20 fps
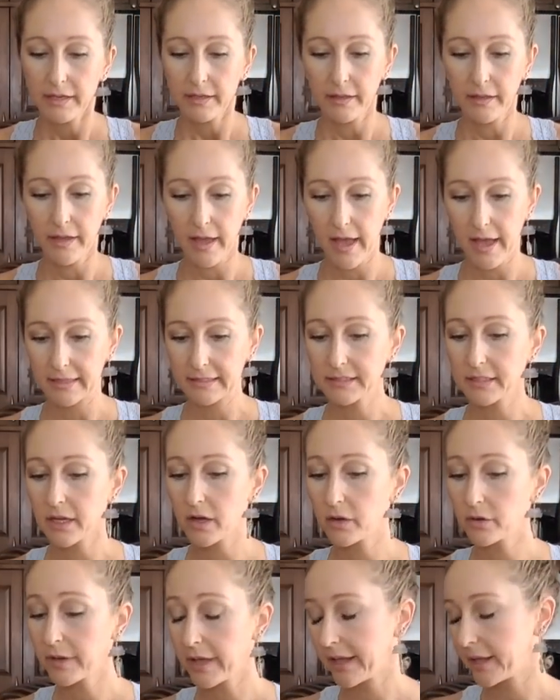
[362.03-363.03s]
Yes.
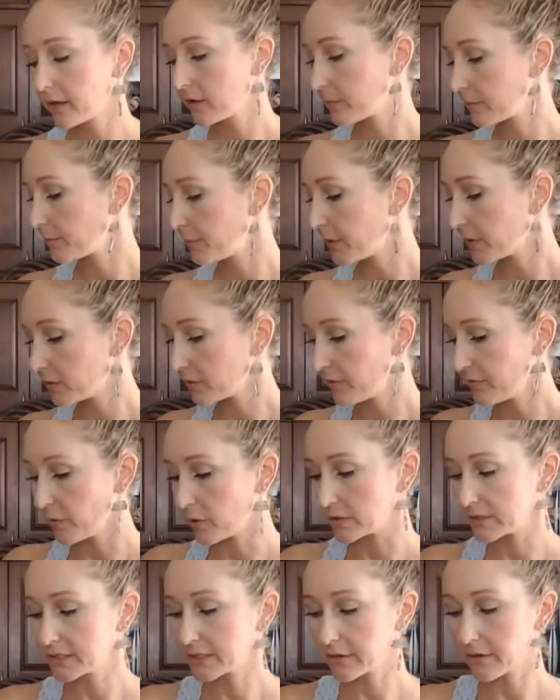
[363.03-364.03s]
Okay.
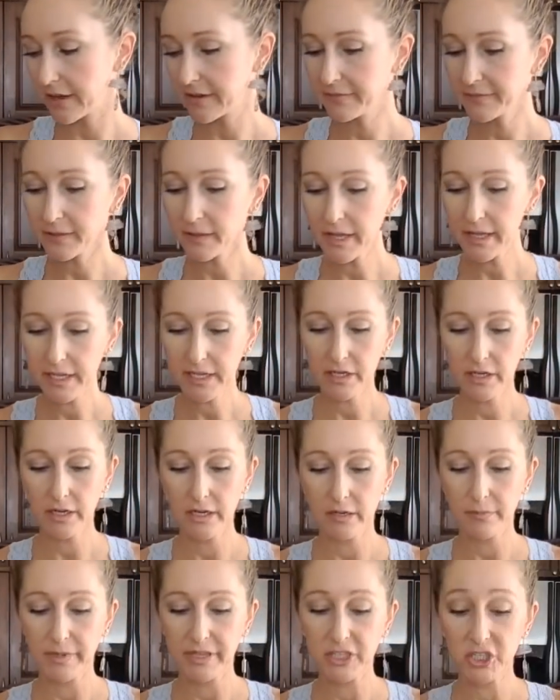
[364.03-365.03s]
Beautiful. So I feel like you're going
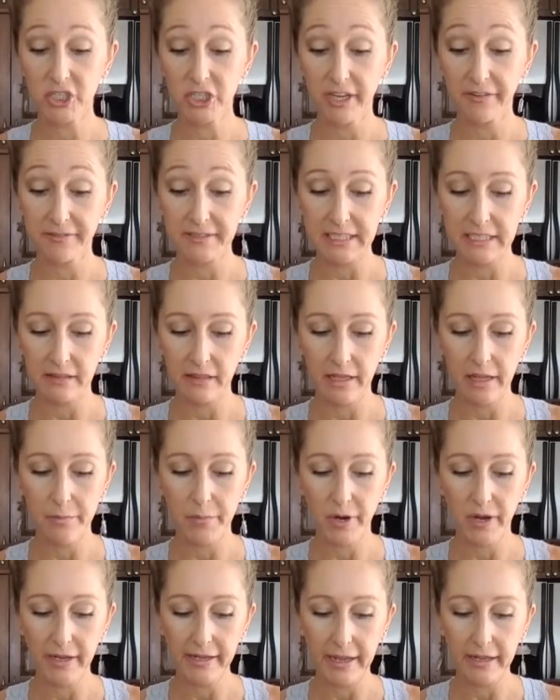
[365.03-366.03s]
to be shifting,
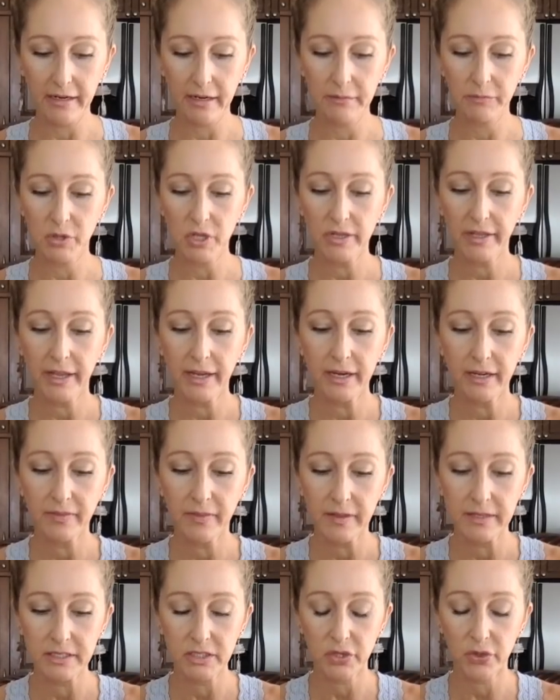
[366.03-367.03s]
Libra. Again, I'm looking at
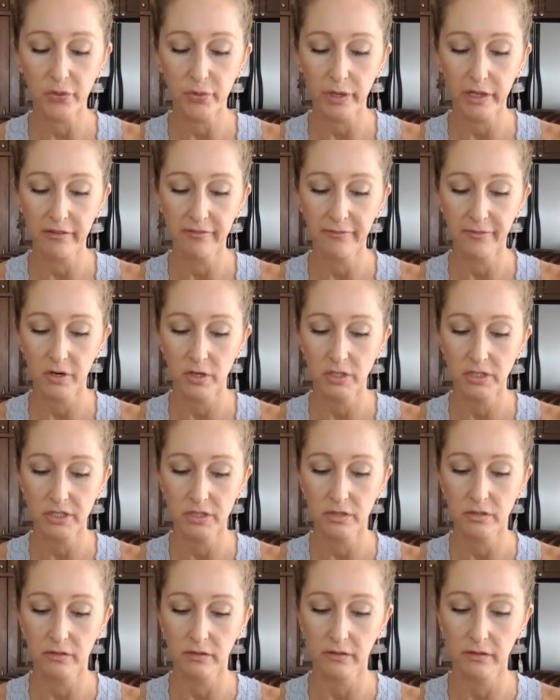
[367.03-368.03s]
these three first
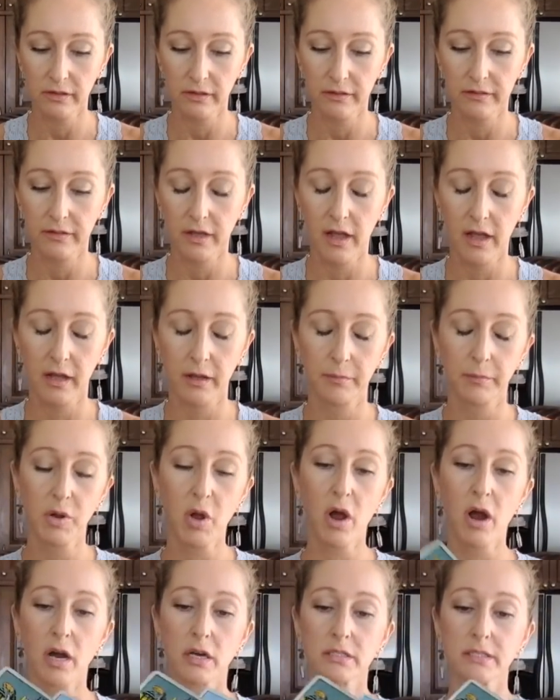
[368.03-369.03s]

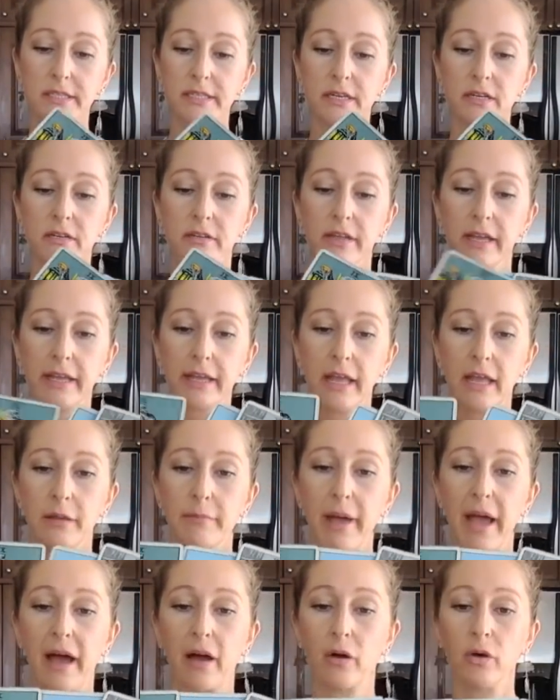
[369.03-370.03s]
cards here that came
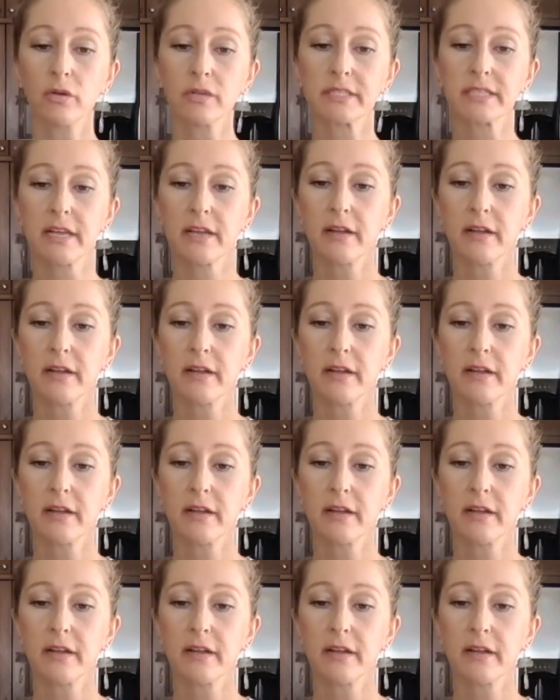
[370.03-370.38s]
out,